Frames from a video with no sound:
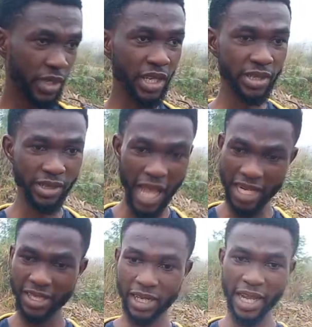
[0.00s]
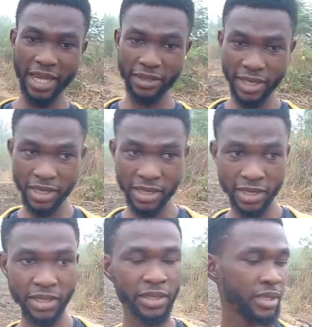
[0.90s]
is land clearing,
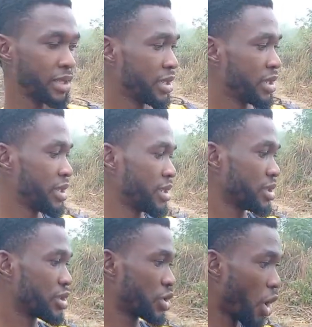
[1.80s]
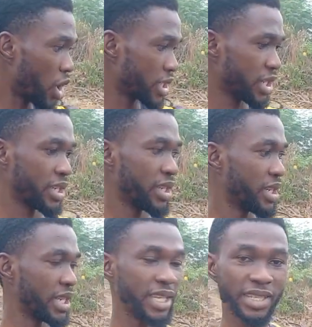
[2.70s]
third
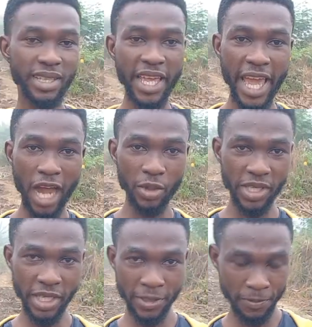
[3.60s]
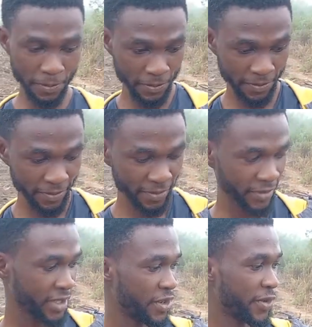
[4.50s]
is layouting,
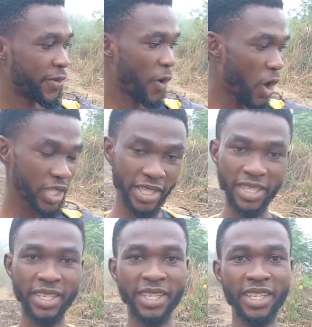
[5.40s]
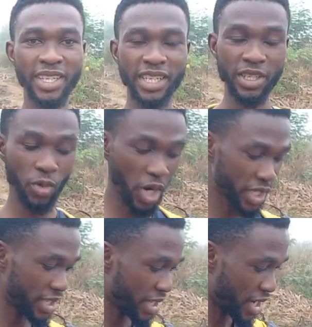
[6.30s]
fourth is
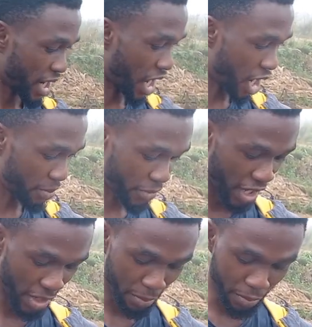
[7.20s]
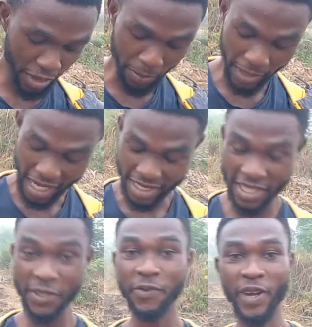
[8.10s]
what, the
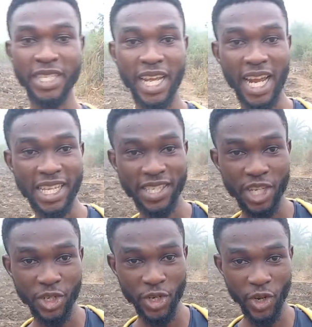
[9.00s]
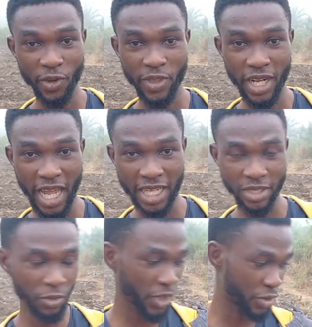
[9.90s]
pre-planting fertilization of the
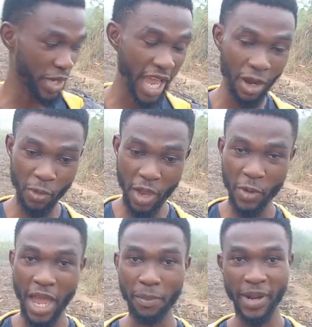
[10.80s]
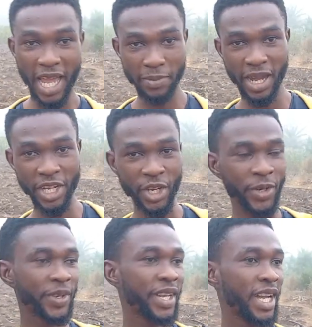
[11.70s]
land, which where we applied
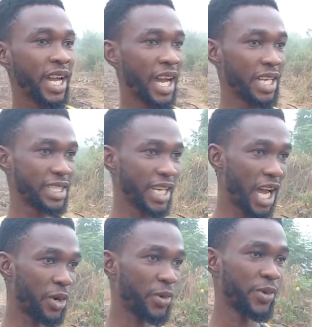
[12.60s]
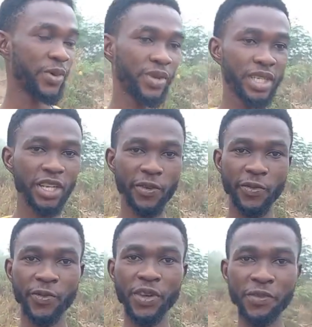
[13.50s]
manure. And now the
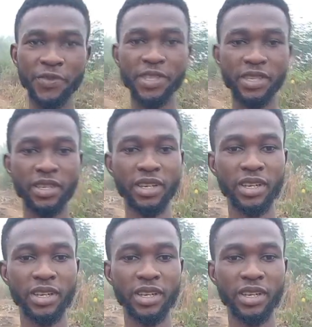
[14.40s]
fifth